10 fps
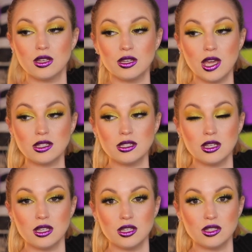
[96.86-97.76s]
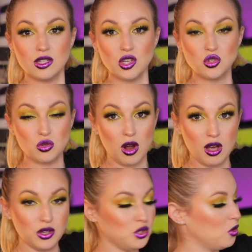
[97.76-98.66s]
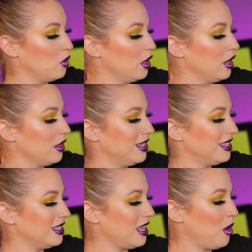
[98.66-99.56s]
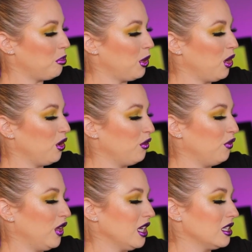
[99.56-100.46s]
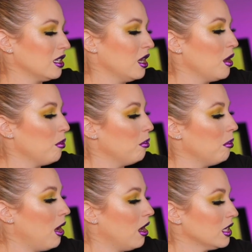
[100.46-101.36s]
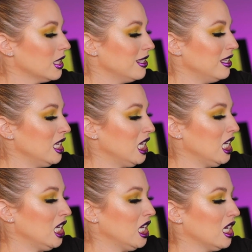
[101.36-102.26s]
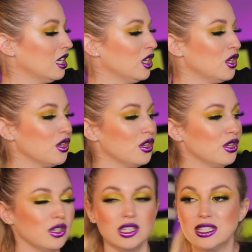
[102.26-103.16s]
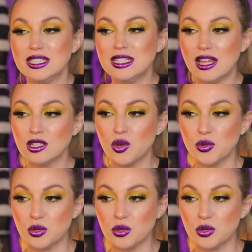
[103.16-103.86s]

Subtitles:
Next is Draw a Door. This is that perfect mossy yellow